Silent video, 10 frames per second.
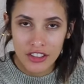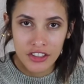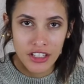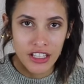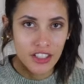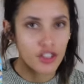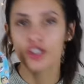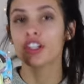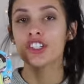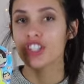Are they
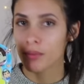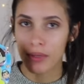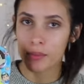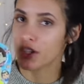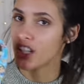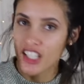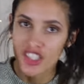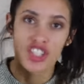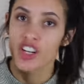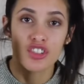encouraging people to eat
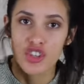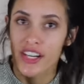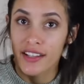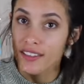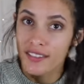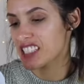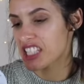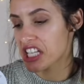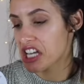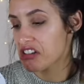children?
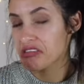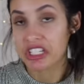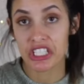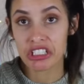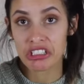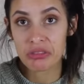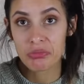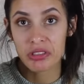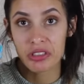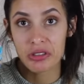That's kind of weird.
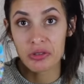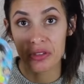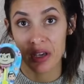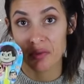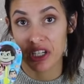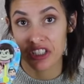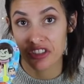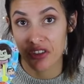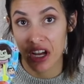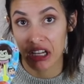Okay, but I'm
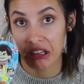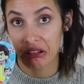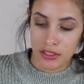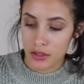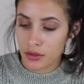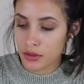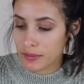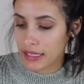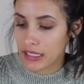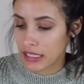trying it. So who am
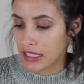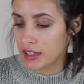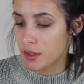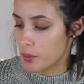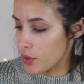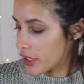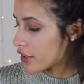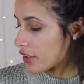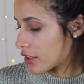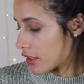I gonna eat, the boy
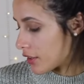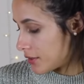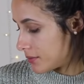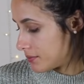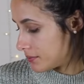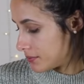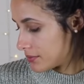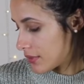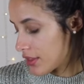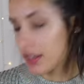or the girl?
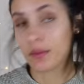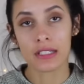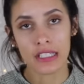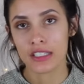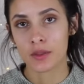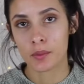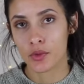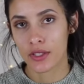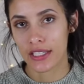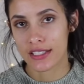I think I'm gonna eat the
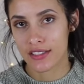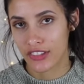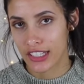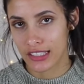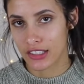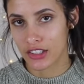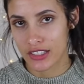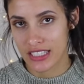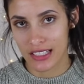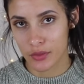boy, because if I eat a girl,
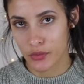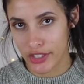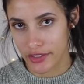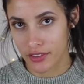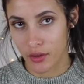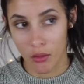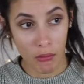it's kind of weird.